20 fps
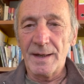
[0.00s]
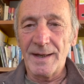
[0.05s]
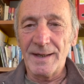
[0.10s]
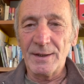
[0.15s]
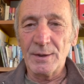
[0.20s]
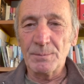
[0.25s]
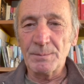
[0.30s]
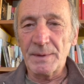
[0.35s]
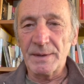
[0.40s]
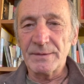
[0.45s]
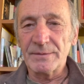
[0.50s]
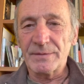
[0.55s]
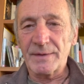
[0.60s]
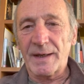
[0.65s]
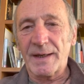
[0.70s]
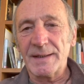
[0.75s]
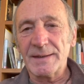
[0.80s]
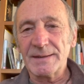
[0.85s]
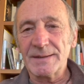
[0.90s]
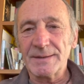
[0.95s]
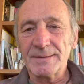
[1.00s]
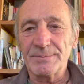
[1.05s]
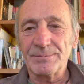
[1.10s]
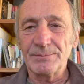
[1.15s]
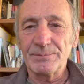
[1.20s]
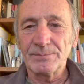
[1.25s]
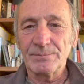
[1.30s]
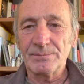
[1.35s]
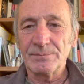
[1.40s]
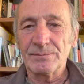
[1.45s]
Hello, my friend.
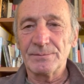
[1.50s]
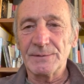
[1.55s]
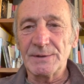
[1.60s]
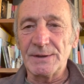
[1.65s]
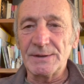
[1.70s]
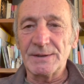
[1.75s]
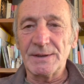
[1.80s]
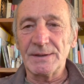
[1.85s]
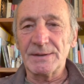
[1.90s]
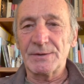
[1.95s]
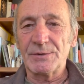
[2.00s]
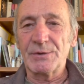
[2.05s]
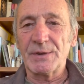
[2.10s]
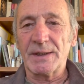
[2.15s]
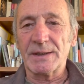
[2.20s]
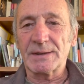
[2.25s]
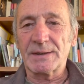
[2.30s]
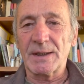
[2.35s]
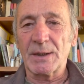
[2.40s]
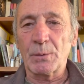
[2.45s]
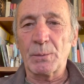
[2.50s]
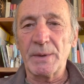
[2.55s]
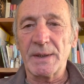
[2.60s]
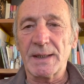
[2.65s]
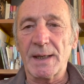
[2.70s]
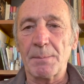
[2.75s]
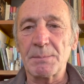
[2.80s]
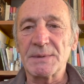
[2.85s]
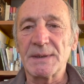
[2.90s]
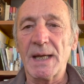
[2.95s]
This is just a quick
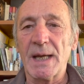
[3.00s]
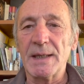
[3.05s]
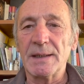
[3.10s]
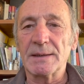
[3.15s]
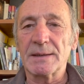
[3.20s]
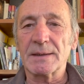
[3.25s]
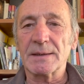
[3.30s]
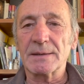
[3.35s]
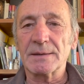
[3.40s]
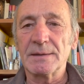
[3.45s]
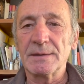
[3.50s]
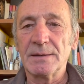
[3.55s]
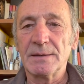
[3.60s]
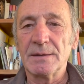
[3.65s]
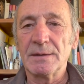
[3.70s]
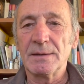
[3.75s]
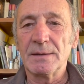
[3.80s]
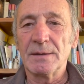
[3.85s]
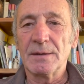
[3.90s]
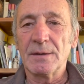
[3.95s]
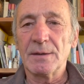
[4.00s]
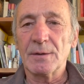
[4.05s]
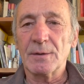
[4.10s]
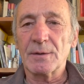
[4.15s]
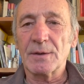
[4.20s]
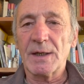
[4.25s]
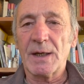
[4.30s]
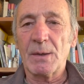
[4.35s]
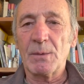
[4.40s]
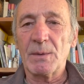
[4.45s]
update
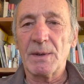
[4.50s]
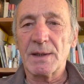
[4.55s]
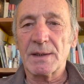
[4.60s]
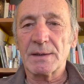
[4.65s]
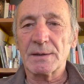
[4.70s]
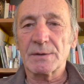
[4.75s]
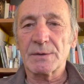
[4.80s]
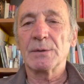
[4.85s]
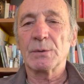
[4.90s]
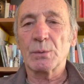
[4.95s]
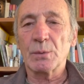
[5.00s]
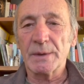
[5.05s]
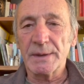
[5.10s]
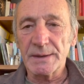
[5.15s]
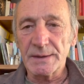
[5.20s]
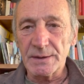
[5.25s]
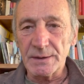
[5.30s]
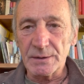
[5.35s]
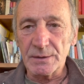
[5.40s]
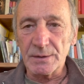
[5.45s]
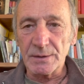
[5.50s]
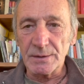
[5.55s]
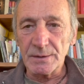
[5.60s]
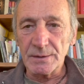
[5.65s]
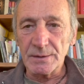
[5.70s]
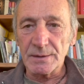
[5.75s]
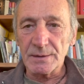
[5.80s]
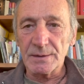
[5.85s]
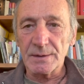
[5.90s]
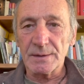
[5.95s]
on our
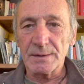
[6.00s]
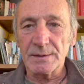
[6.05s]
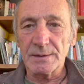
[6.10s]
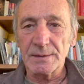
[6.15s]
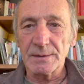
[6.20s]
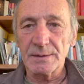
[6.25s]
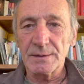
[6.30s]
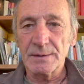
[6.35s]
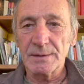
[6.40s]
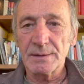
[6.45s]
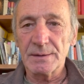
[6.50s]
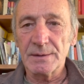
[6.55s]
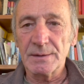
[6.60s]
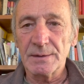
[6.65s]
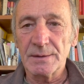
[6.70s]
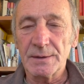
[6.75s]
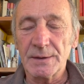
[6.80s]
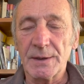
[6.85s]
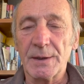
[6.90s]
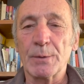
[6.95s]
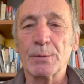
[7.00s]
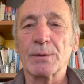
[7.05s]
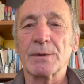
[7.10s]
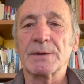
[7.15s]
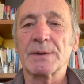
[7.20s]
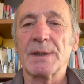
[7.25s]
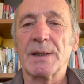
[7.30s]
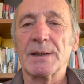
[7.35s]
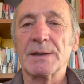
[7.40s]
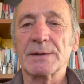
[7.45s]
23rd
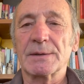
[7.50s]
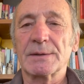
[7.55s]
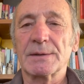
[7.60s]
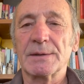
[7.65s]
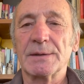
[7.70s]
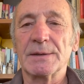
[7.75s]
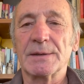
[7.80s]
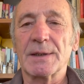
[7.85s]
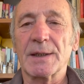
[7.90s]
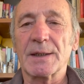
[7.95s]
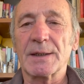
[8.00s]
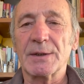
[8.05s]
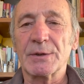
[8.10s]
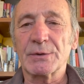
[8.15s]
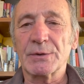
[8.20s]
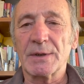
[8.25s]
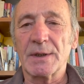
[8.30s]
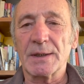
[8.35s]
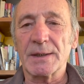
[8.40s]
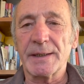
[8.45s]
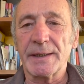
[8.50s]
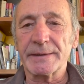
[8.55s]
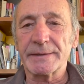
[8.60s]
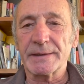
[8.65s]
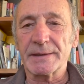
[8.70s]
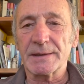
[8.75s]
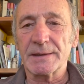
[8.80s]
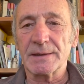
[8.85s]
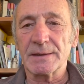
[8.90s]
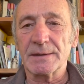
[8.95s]
Eurotas International
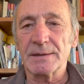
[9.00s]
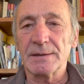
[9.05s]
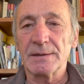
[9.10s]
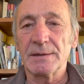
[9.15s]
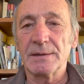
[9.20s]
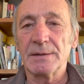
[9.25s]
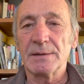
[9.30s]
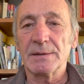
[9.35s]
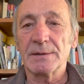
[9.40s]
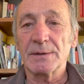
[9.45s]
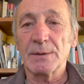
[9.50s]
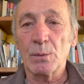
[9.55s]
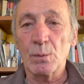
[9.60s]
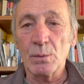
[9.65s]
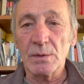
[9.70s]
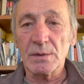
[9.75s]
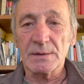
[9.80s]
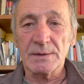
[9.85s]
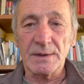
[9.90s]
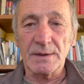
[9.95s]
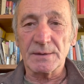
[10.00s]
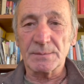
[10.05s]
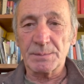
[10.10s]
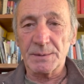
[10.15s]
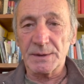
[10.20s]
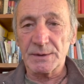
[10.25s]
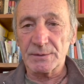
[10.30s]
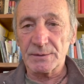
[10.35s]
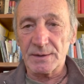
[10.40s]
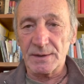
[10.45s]
Gathering, the World
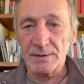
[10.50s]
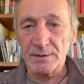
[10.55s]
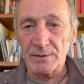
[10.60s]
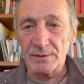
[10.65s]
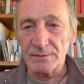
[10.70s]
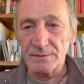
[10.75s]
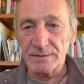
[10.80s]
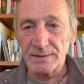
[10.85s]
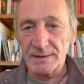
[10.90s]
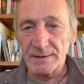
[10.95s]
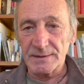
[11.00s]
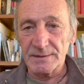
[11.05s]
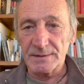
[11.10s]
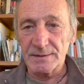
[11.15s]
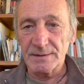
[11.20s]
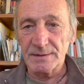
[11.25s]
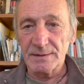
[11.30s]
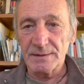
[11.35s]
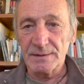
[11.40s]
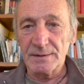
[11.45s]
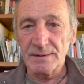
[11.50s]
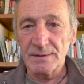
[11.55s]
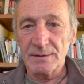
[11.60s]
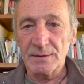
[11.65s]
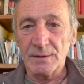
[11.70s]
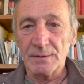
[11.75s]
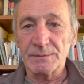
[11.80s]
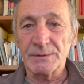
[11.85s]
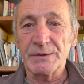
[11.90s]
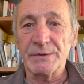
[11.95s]
Transpersonal Conference
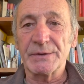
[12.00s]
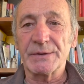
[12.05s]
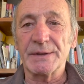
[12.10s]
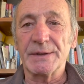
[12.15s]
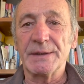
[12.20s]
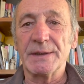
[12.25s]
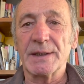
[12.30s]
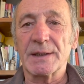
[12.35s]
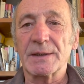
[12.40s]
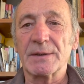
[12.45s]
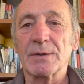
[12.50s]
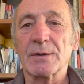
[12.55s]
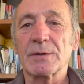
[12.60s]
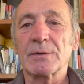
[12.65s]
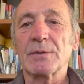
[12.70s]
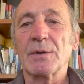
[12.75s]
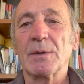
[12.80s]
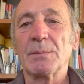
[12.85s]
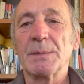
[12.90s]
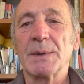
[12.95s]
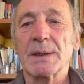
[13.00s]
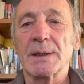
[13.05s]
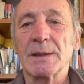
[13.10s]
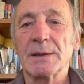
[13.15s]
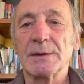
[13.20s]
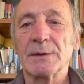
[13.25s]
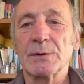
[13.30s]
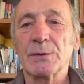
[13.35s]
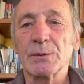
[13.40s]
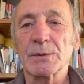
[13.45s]
of this year in October
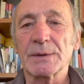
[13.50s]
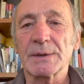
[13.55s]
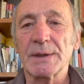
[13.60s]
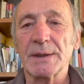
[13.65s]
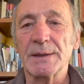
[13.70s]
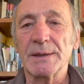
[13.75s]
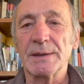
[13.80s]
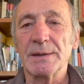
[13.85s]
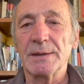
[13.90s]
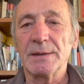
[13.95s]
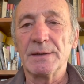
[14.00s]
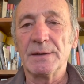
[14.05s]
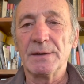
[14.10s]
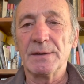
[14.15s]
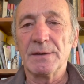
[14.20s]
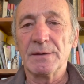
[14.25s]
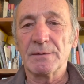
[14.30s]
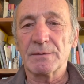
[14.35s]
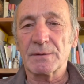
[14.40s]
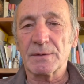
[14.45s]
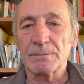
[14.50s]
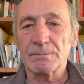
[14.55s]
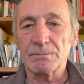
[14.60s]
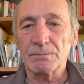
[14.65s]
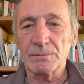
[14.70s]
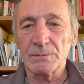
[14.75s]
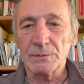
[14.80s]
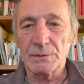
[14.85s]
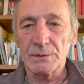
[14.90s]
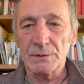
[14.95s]
in Tuscany,
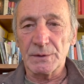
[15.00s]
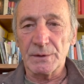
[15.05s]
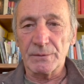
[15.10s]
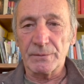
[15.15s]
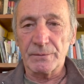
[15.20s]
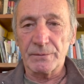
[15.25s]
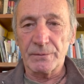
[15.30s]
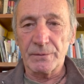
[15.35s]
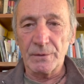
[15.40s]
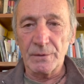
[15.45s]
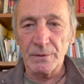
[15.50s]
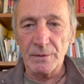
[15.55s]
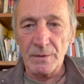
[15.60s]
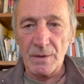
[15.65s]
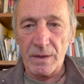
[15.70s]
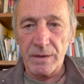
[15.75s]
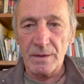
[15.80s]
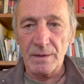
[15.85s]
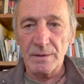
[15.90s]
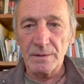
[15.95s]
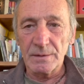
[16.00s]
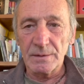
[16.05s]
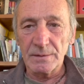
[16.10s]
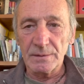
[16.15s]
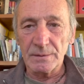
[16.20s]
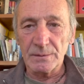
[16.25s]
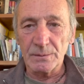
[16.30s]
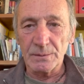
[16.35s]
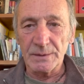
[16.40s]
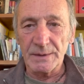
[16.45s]
from the 4th
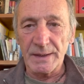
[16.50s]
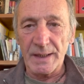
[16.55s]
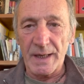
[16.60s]
to the